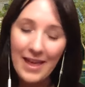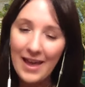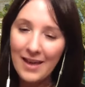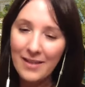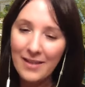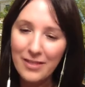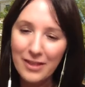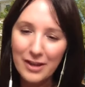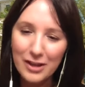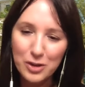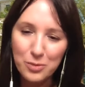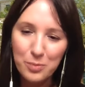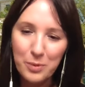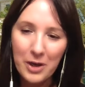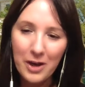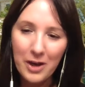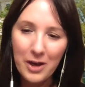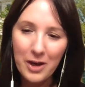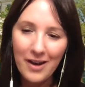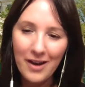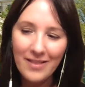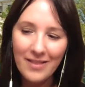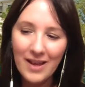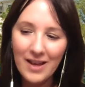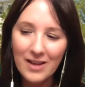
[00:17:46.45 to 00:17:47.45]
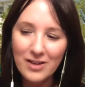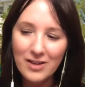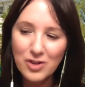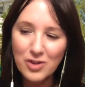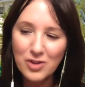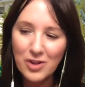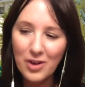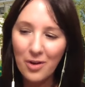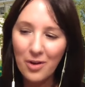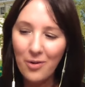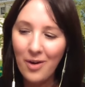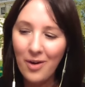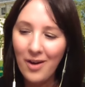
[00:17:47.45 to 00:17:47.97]
um, and the ethics
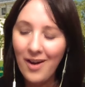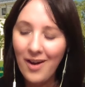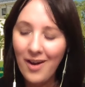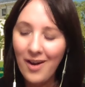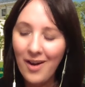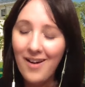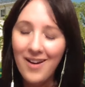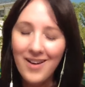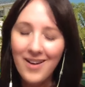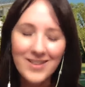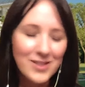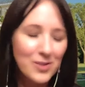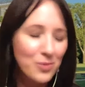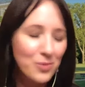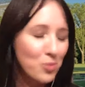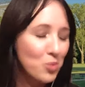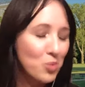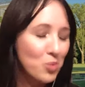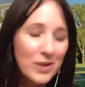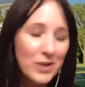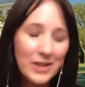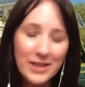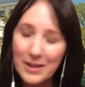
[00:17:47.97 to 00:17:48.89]
behind that so uh,